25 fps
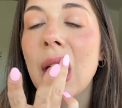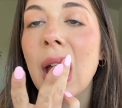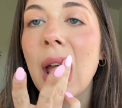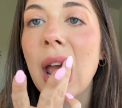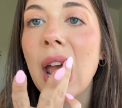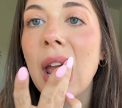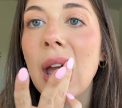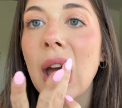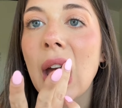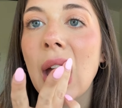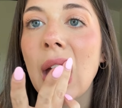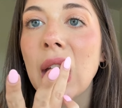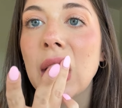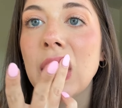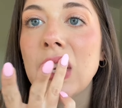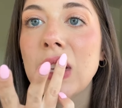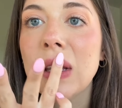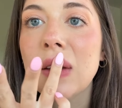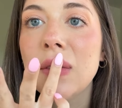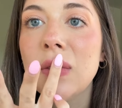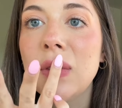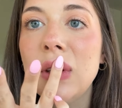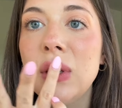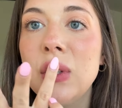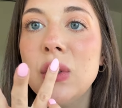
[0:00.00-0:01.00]
And
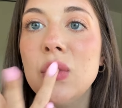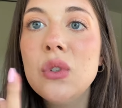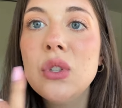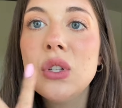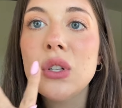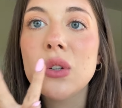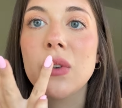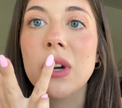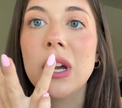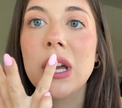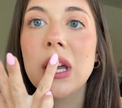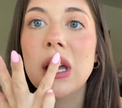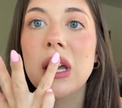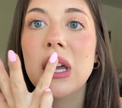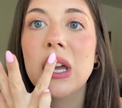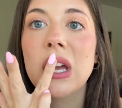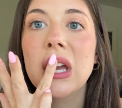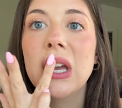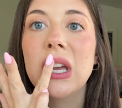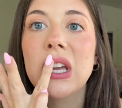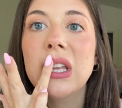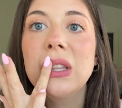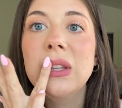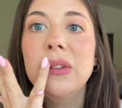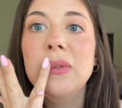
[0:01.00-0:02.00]
if you do it
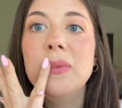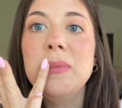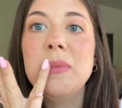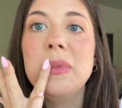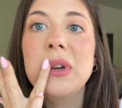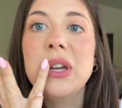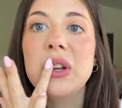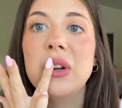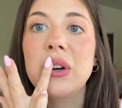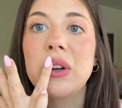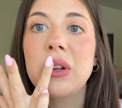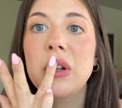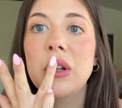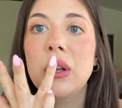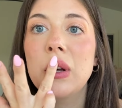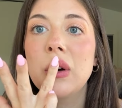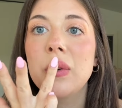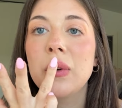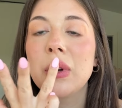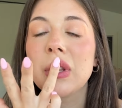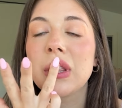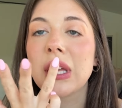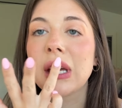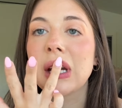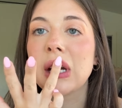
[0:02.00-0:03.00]
in the middle
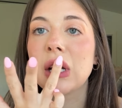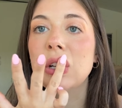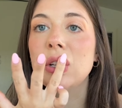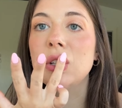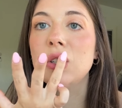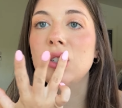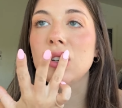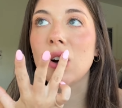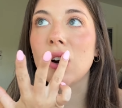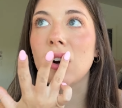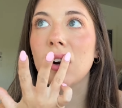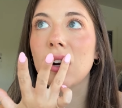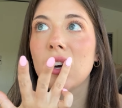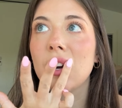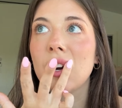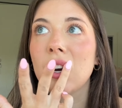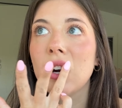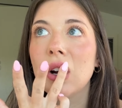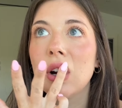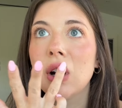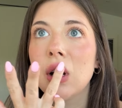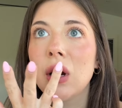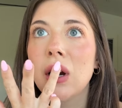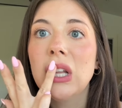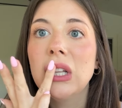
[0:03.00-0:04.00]
with like a
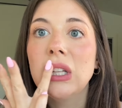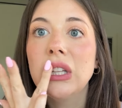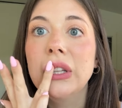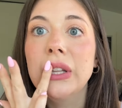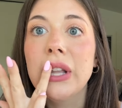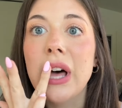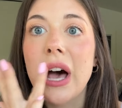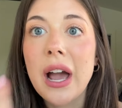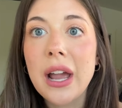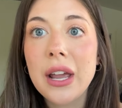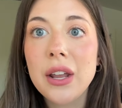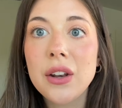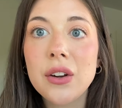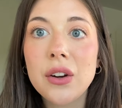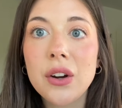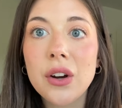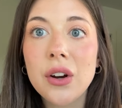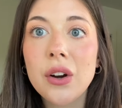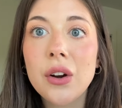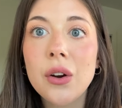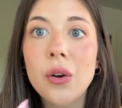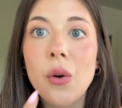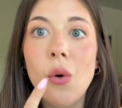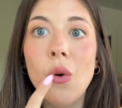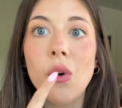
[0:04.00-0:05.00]
darker
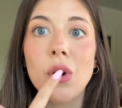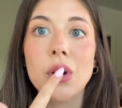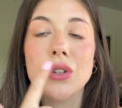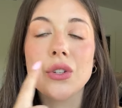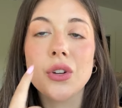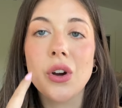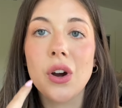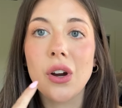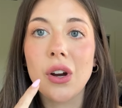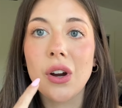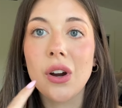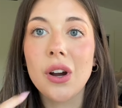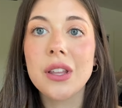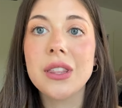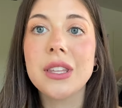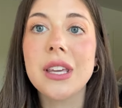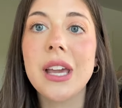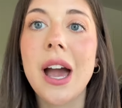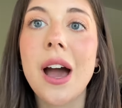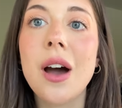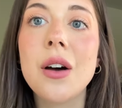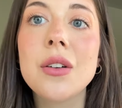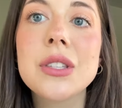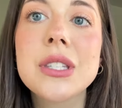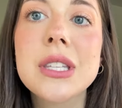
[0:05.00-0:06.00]
liner or darker on
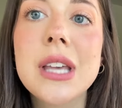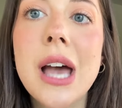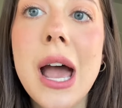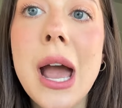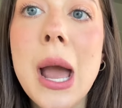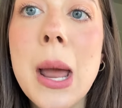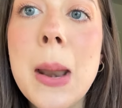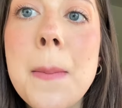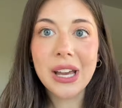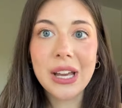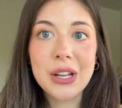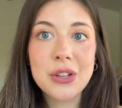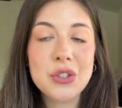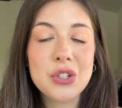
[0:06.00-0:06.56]
the outside,